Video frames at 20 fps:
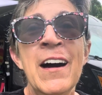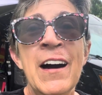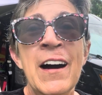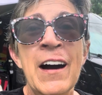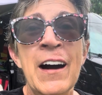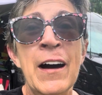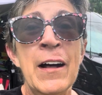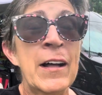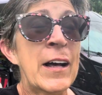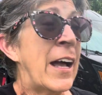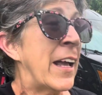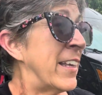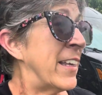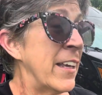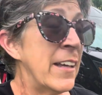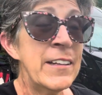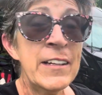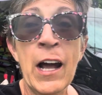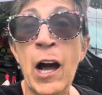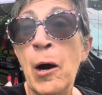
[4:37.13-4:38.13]
Uh,
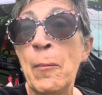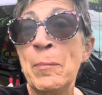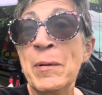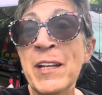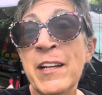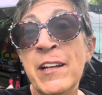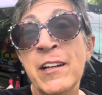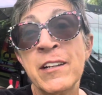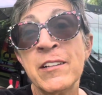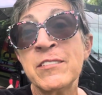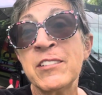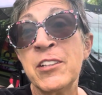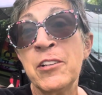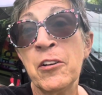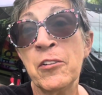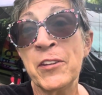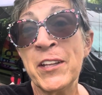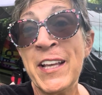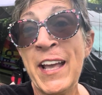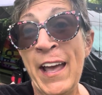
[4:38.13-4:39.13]
again, I'll be here
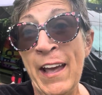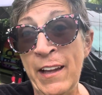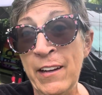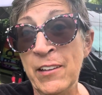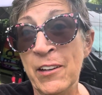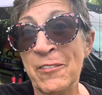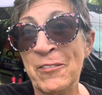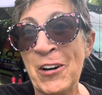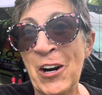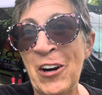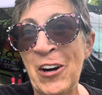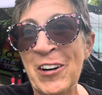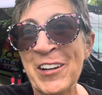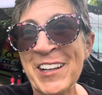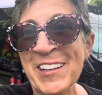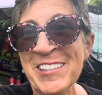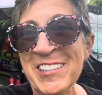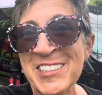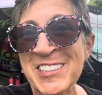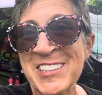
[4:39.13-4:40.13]
till the end of
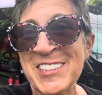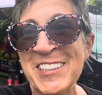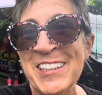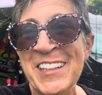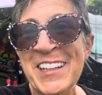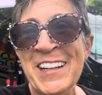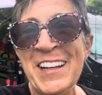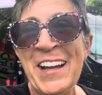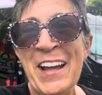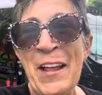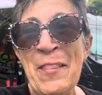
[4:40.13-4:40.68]
August,